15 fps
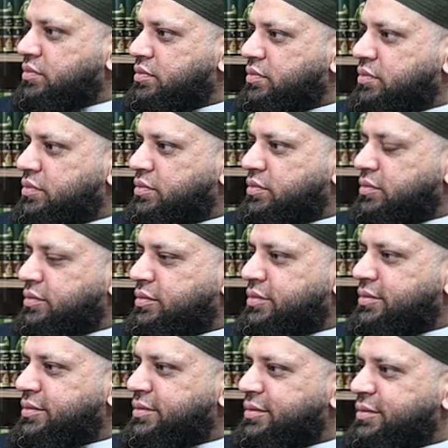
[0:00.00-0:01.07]

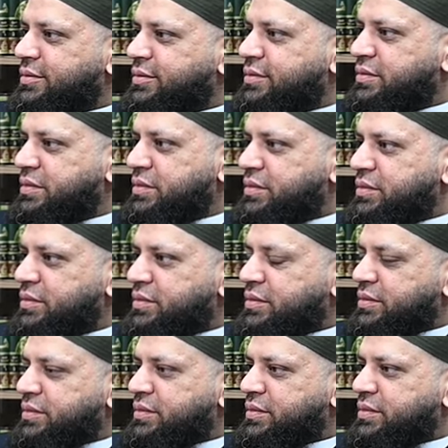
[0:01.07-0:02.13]

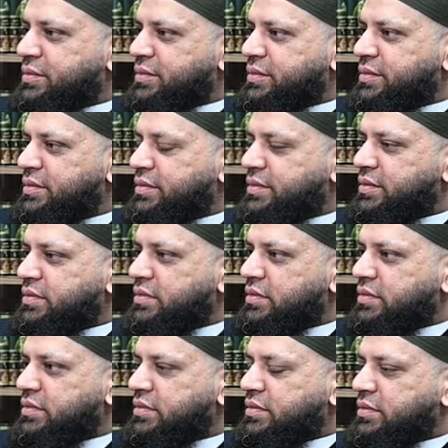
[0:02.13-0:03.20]

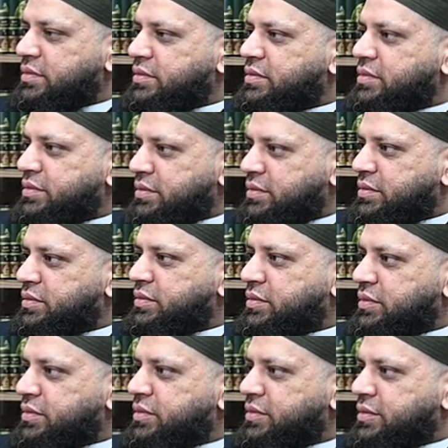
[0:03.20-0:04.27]

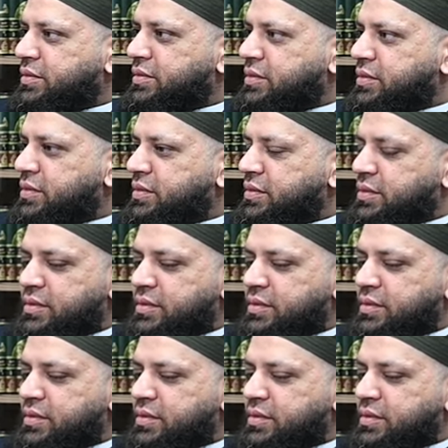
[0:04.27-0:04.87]
This person isn't speaking.